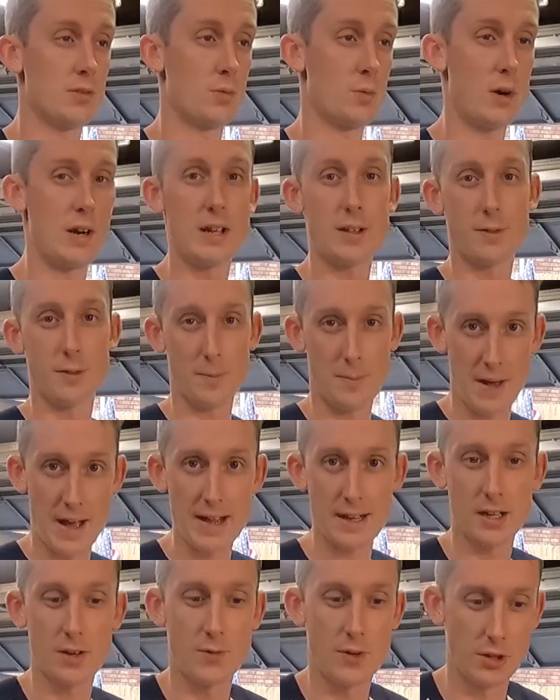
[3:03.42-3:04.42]
raise the
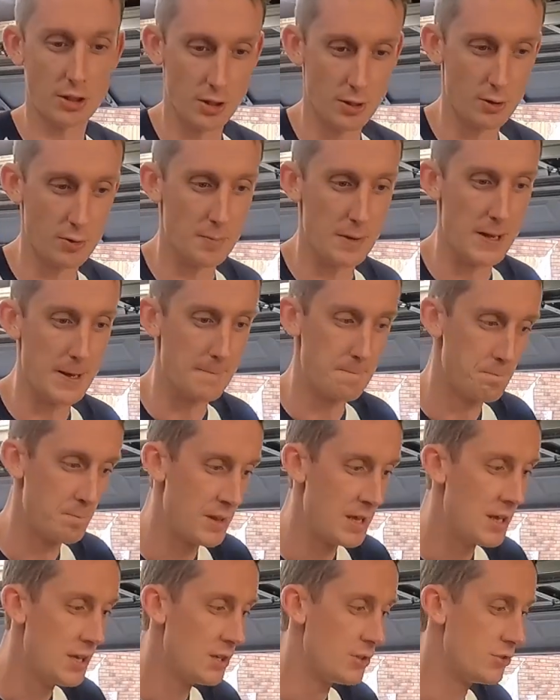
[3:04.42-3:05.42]
back of it a little bit
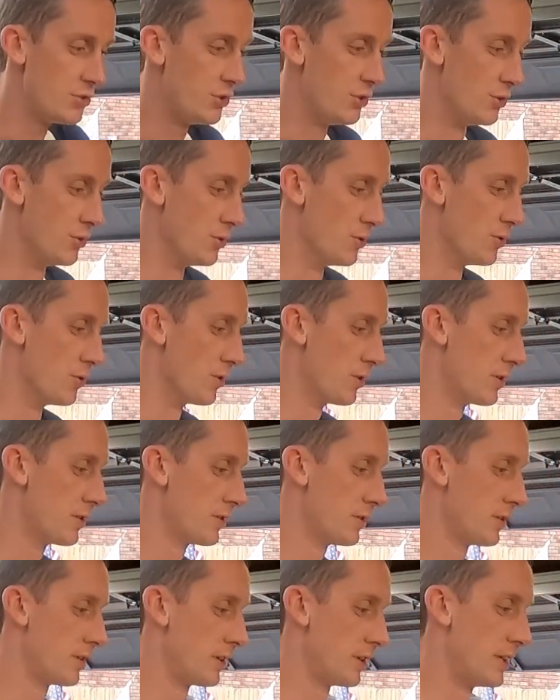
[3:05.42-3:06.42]
to
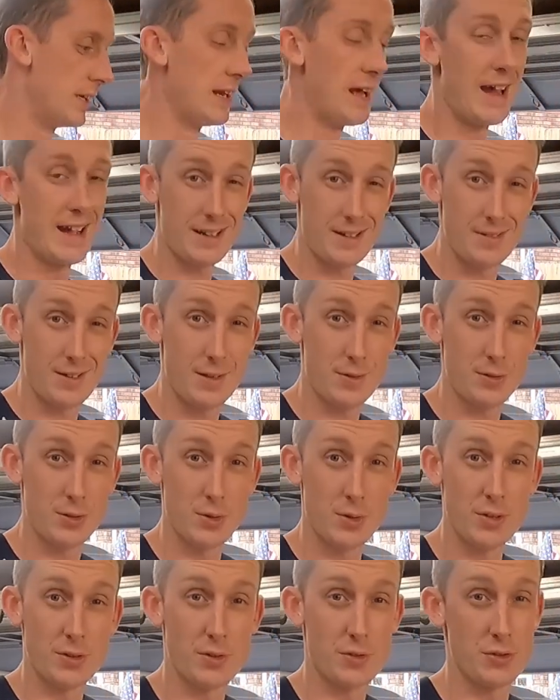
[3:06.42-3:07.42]
get access
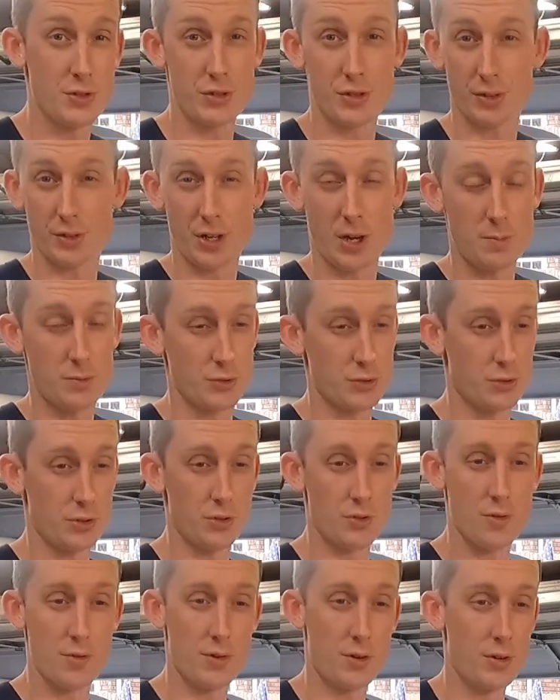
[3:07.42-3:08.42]
to it. There's just a couple
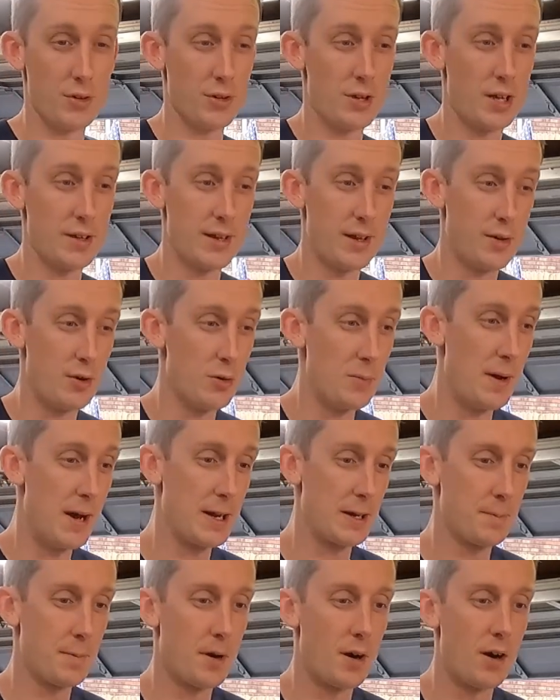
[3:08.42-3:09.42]
screws holding on that whole
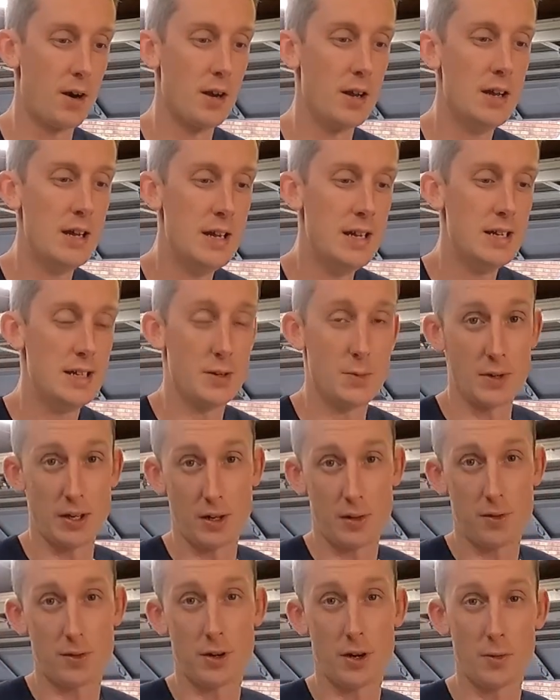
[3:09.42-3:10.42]
back part. Then we
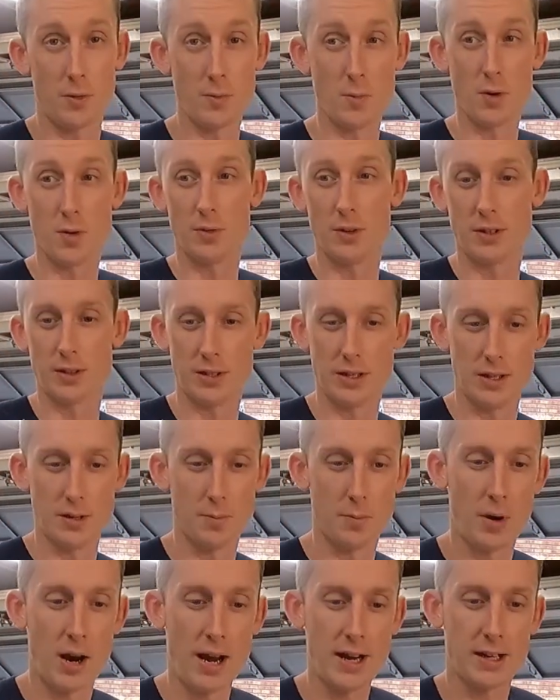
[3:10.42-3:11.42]
can start removing
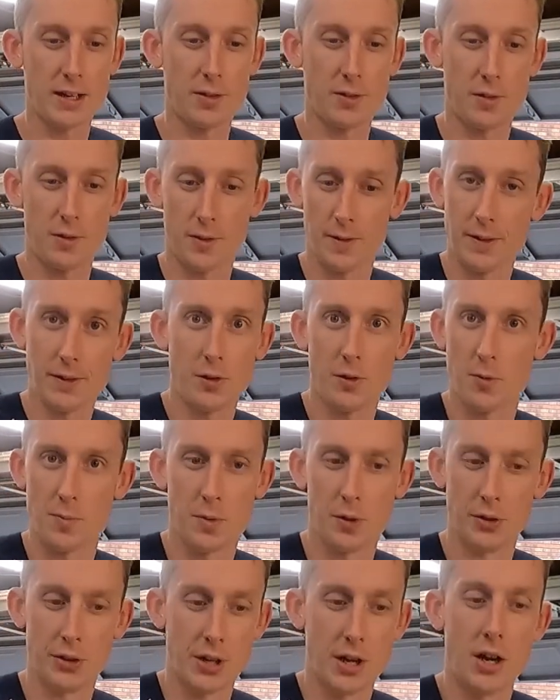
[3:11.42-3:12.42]
the brackets because I think they're
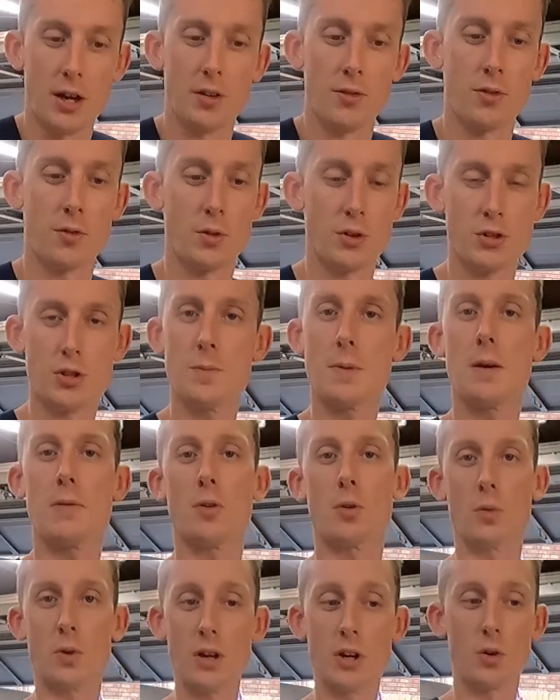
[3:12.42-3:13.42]
just bolted on. So we should be
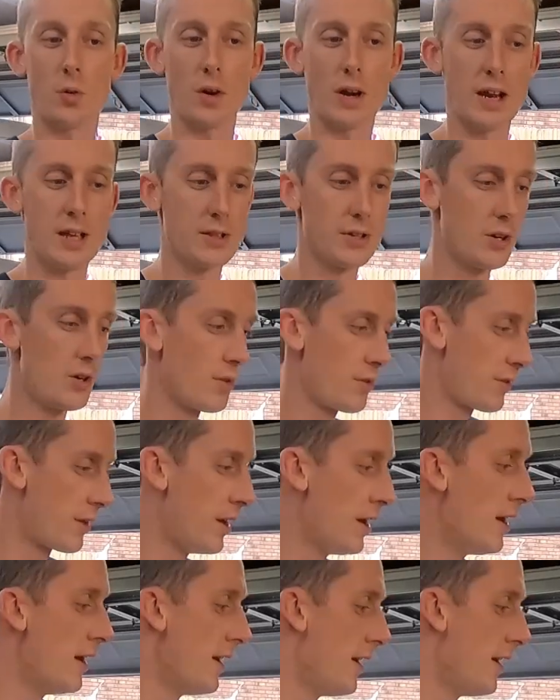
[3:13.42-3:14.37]
able to recreate those.